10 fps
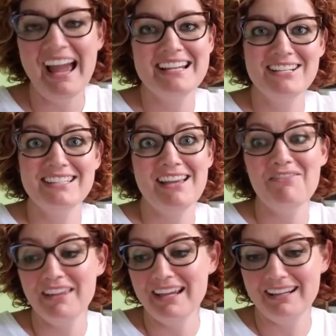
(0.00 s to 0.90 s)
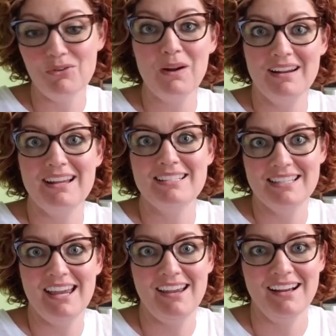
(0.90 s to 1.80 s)
I just have like
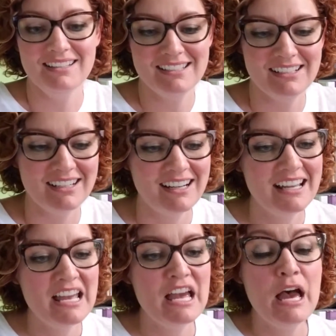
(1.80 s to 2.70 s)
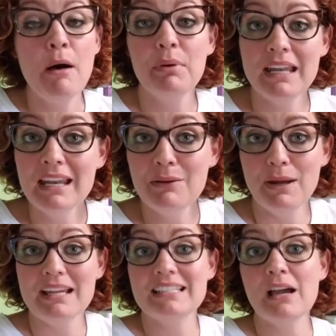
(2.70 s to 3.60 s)
organized chaos here. But
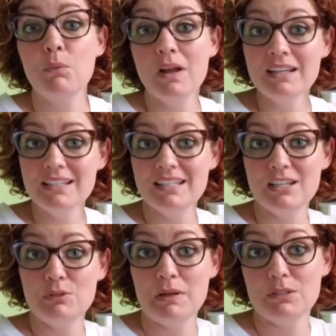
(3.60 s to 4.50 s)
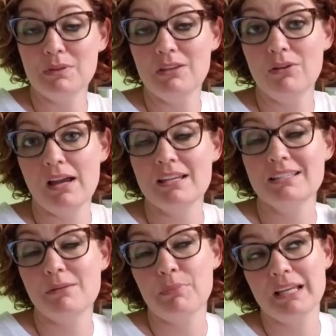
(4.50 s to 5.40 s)
anyways, I wanted to touch base with you
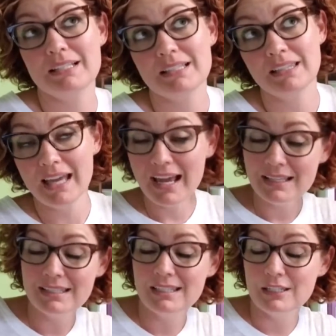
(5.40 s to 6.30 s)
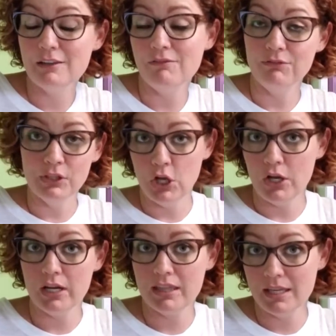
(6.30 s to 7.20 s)
guys because last
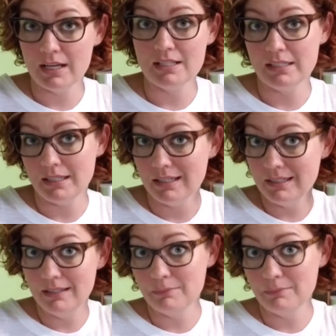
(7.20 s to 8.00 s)
vlog that I did,